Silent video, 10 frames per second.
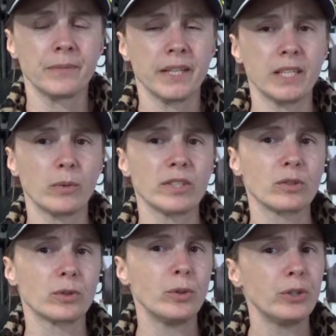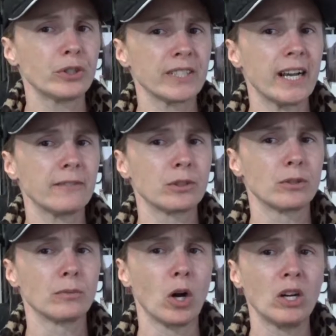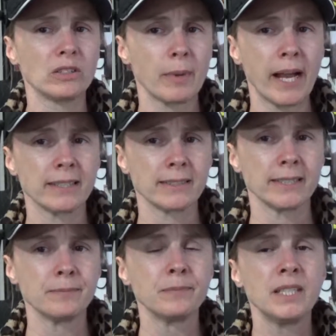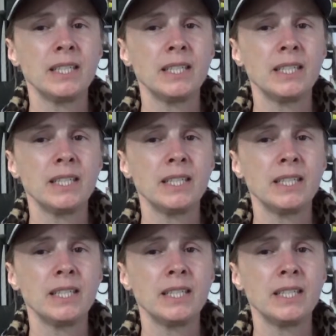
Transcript: Anyway, so 2 years after Mahal's passing,